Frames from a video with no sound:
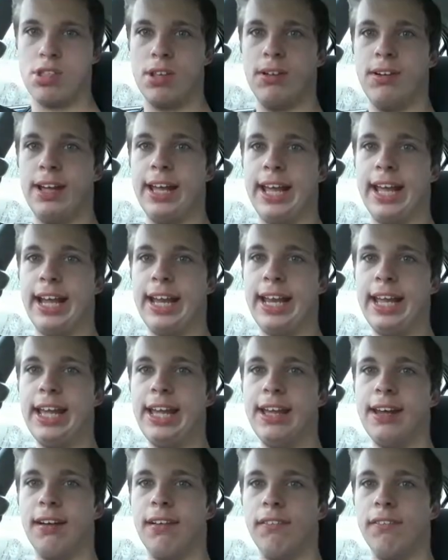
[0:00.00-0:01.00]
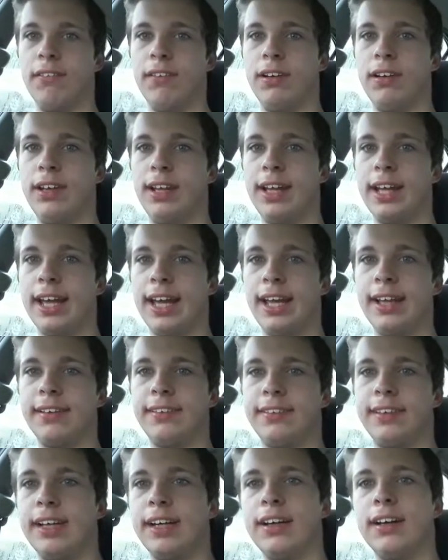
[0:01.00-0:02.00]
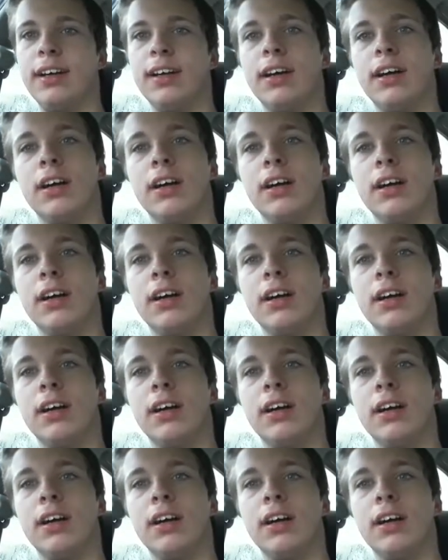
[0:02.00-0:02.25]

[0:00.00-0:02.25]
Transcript: You're He's with the handstand